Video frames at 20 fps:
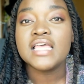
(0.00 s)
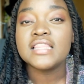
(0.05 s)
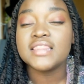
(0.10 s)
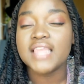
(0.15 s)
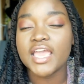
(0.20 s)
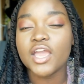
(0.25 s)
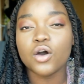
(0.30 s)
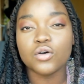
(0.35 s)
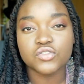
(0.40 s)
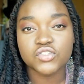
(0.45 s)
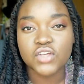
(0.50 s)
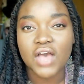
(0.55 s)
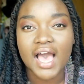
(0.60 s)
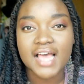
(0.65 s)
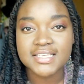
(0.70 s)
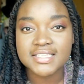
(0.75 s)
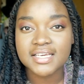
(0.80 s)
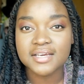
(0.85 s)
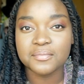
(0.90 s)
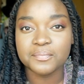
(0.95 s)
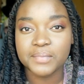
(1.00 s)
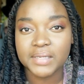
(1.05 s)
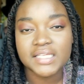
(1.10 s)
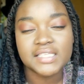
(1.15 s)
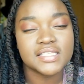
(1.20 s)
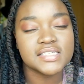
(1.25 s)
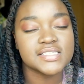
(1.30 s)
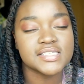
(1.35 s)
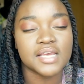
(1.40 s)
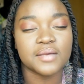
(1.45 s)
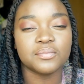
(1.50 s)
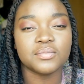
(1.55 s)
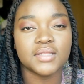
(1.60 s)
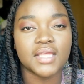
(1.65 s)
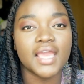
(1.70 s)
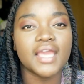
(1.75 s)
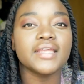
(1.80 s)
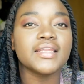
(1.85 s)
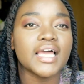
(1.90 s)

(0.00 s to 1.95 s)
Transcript: they also had to complete the same thing,